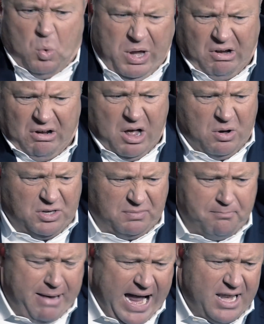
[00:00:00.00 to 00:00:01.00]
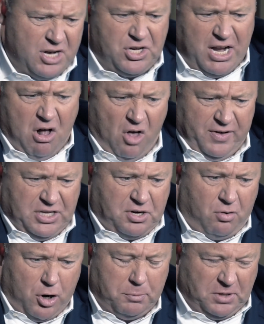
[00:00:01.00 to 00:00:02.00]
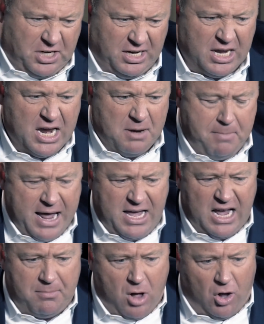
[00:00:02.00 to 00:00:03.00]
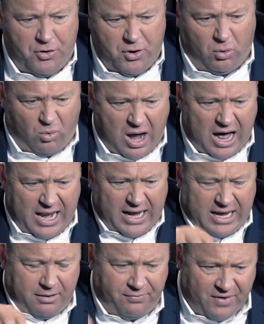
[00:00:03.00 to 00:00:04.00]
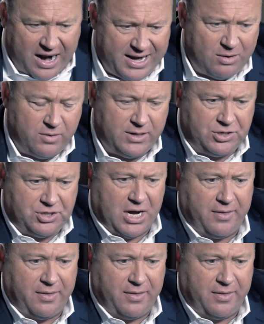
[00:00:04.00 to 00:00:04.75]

weirdos managing all these groups and making them all neurotic and fighting with each